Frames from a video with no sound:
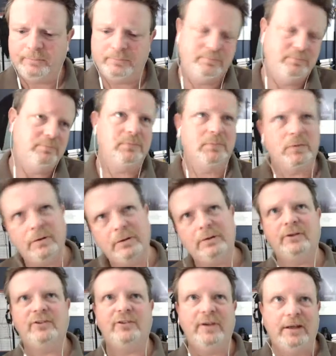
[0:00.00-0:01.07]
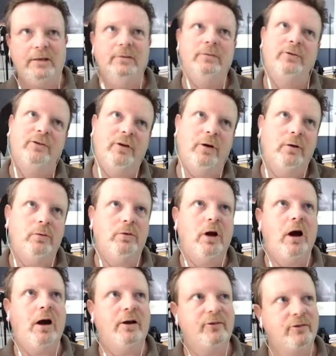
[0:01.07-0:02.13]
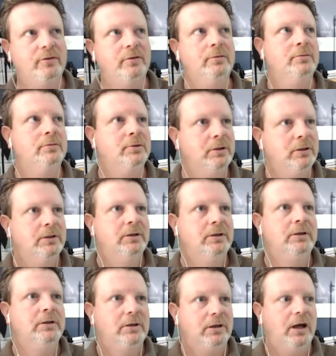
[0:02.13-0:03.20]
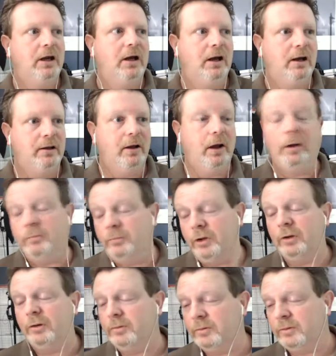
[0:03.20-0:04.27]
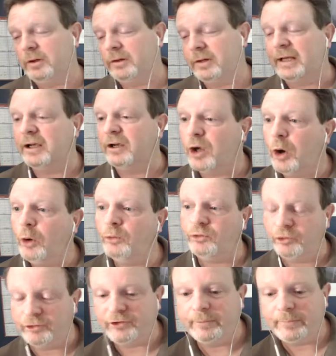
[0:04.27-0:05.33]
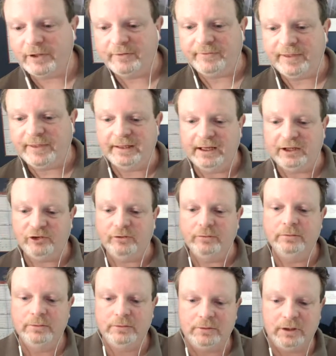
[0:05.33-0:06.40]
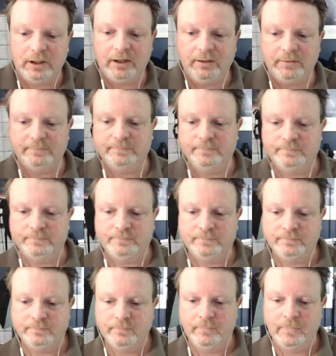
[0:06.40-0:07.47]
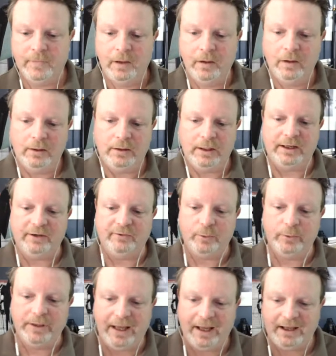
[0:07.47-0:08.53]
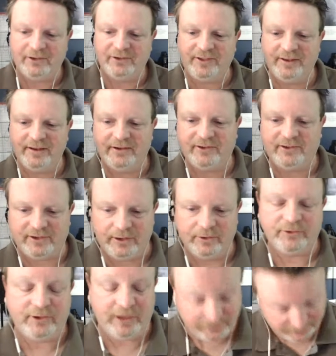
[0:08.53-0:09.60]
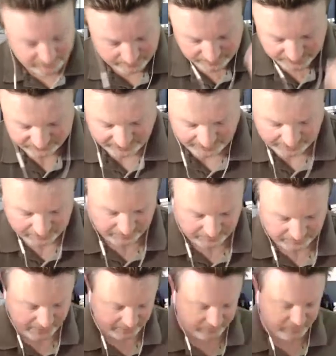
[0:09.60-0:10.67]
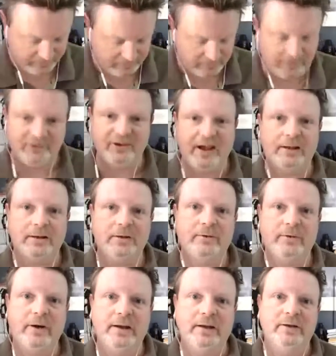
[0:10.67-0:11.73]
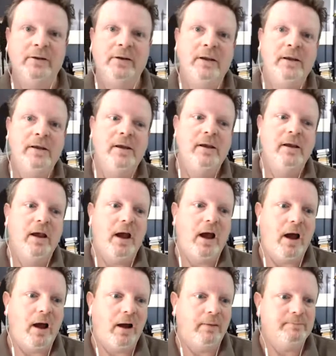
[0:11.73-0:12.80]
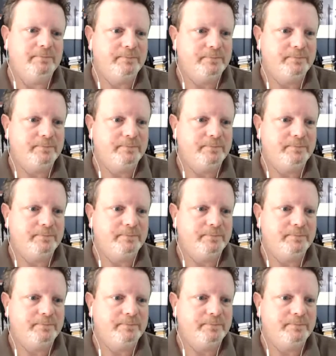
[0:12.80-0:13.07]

well, let's see. So cost, uh, uh, uh, like a coach or something of that nature. Um, not everyone has the skill sets. Exactly right. Exactly right. Um,